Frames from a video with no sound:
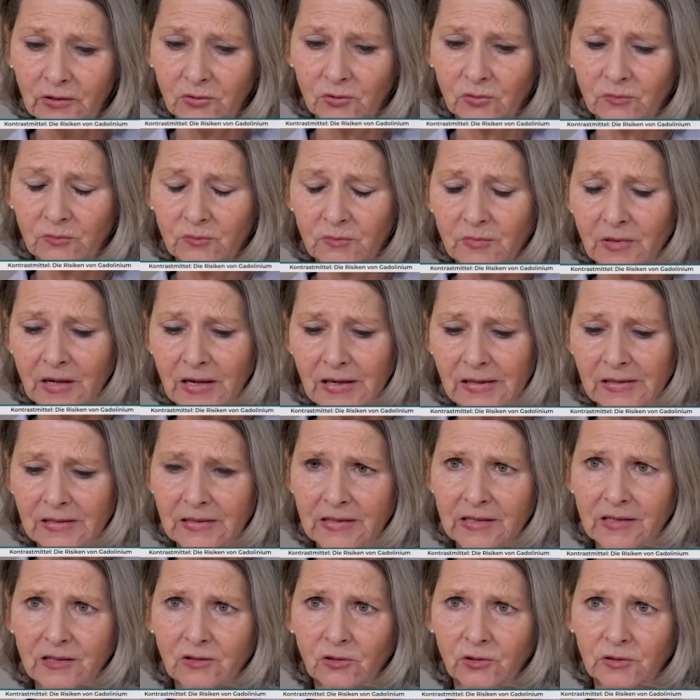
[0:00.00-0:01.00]

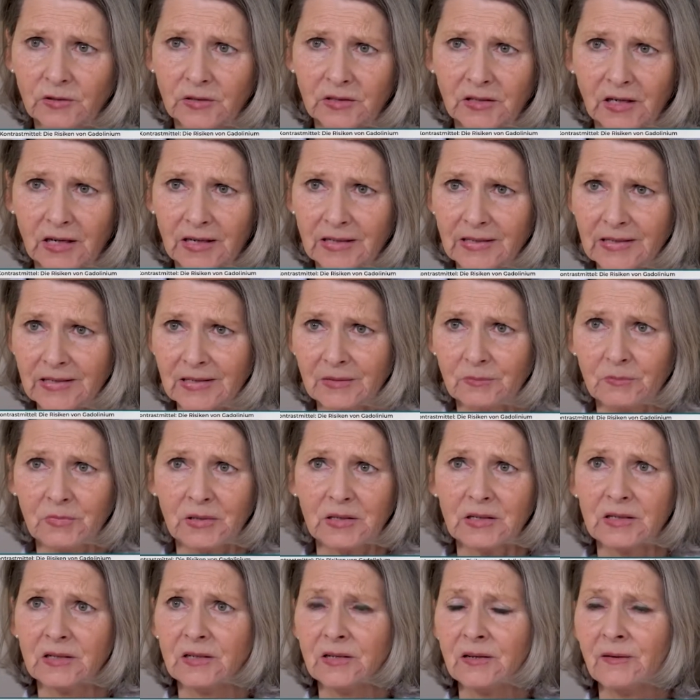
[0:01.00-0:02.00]
Gadolinium, as a
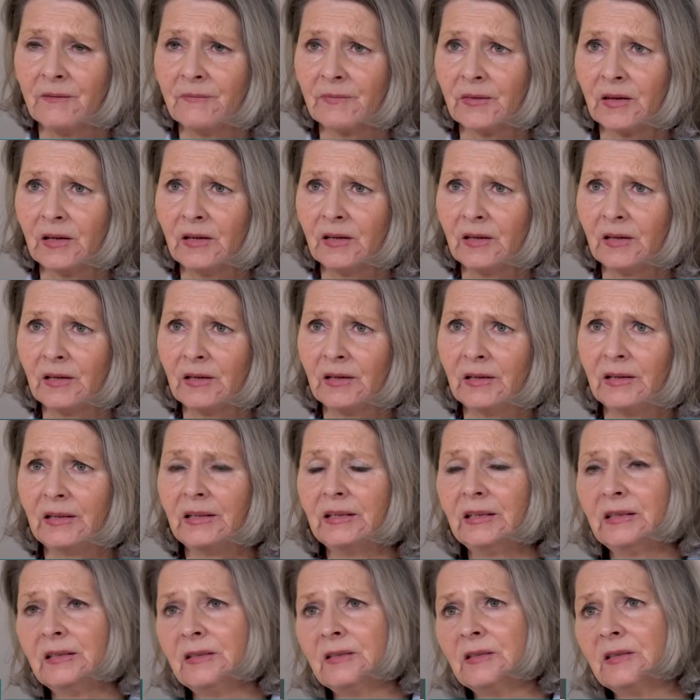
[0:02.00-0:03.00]
contrast agent in
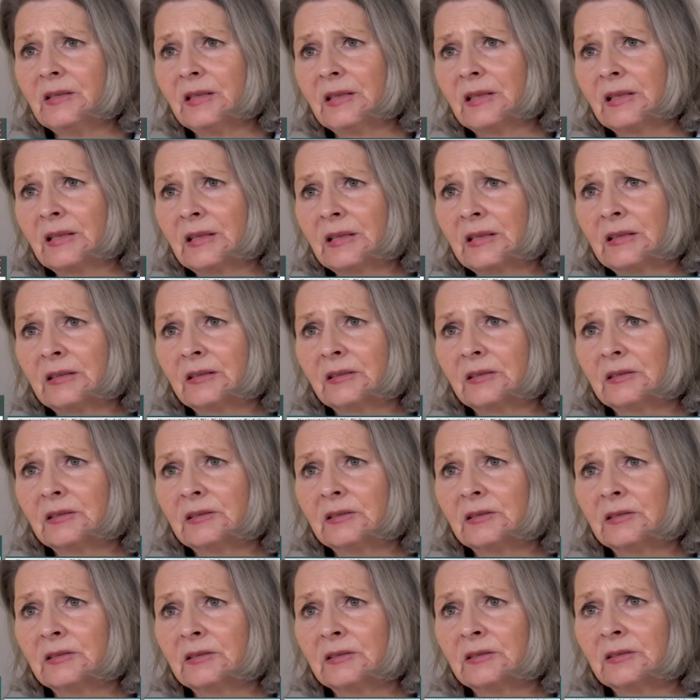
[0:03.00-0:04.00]
magnetic resonance
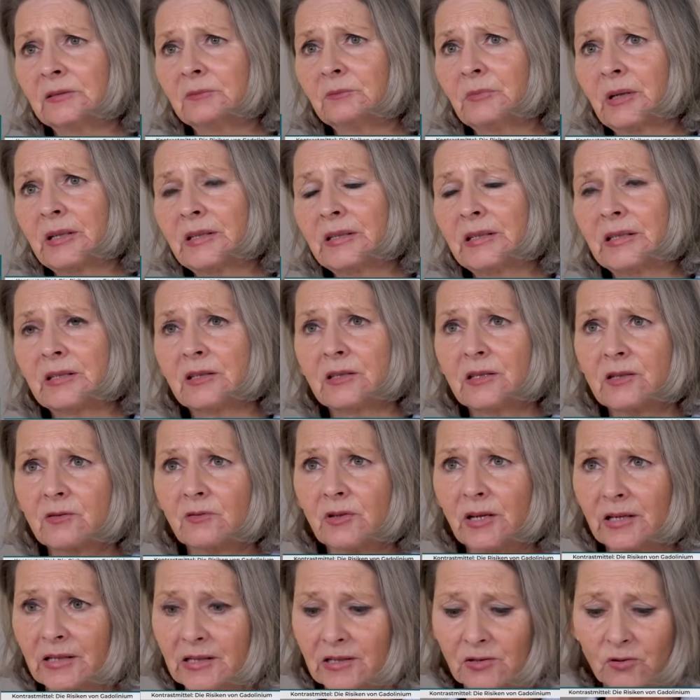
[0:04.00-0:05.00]
imaging, is one
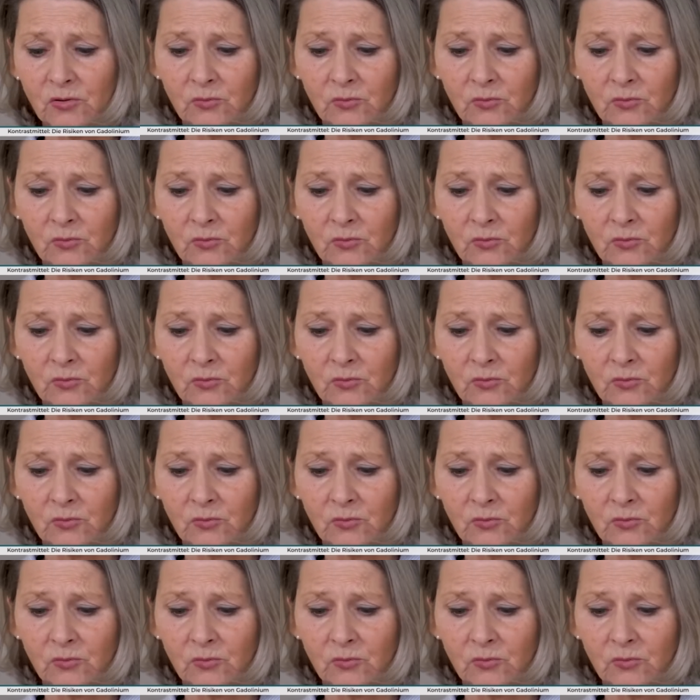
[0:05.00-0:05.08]
thing,